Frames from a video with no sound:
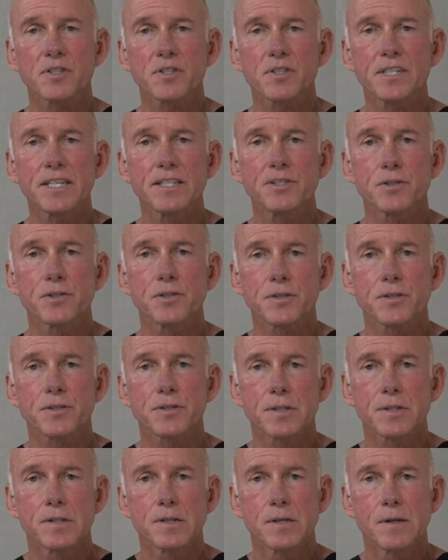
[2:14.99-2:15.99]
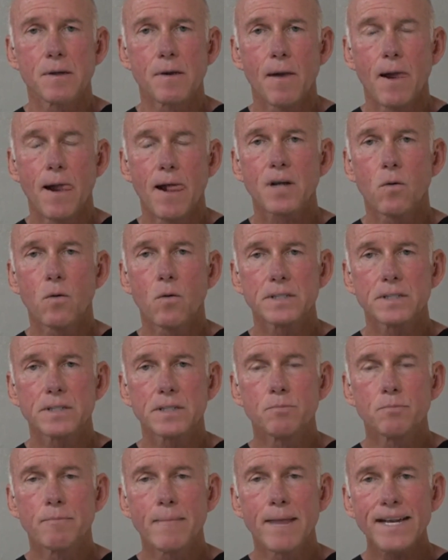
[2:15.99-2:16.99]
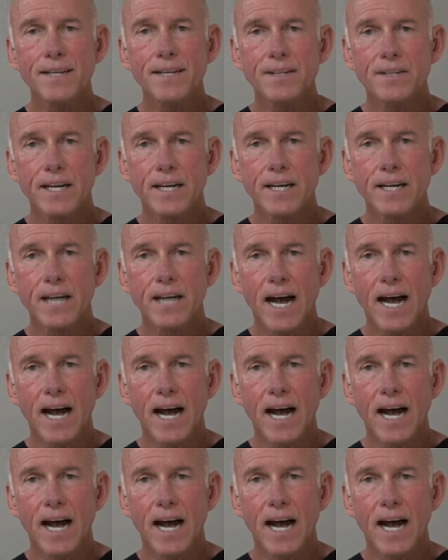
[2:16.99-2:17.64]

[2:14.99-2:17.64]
So you make the diagnosis,